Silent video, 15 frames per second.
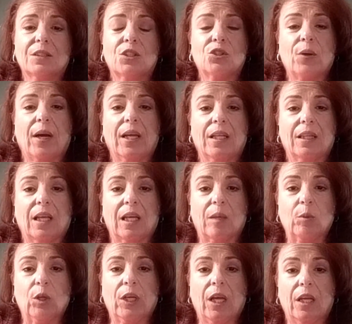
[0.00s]
to try and get that
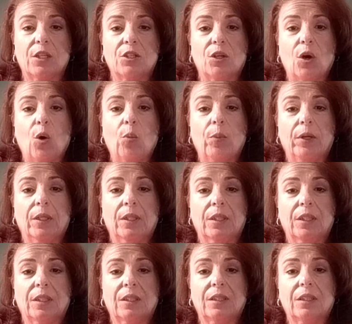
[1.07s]
communication
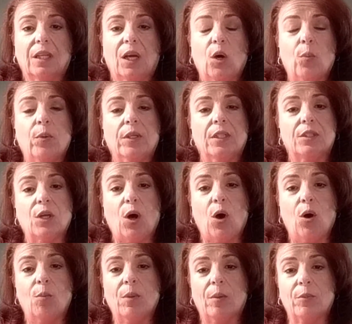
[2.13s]
open. I opened it to
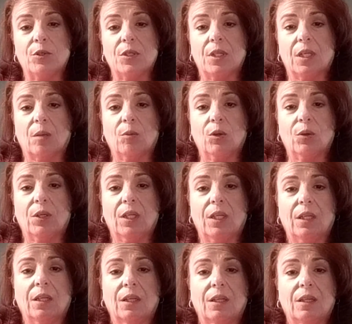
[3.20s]
all members of the
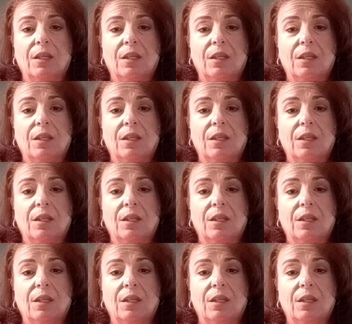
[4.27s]
community,